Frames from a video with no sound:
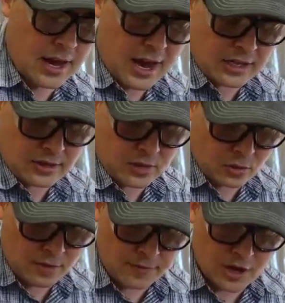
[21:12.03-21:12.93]
and
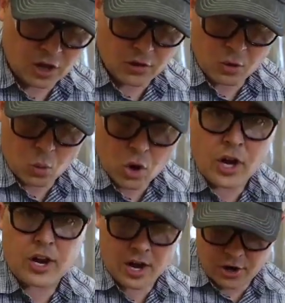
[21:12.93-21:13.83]
reveal the
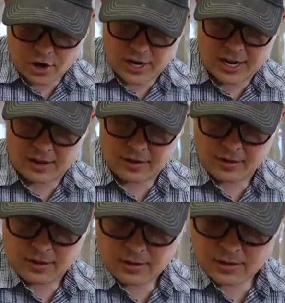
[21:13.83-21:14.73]
wood underneath
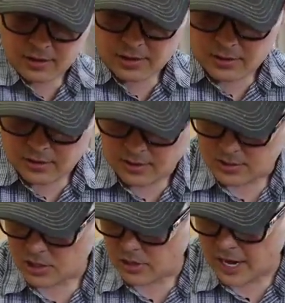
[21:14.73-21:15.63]

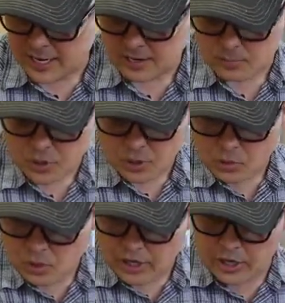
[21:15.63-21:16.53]
so that I can put a
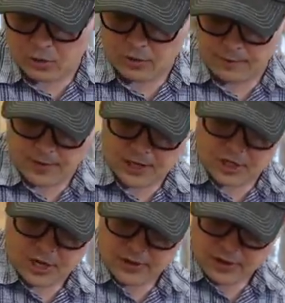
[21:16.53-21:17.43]
really cool finish
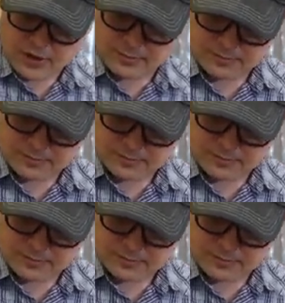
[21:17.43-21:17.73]
on there.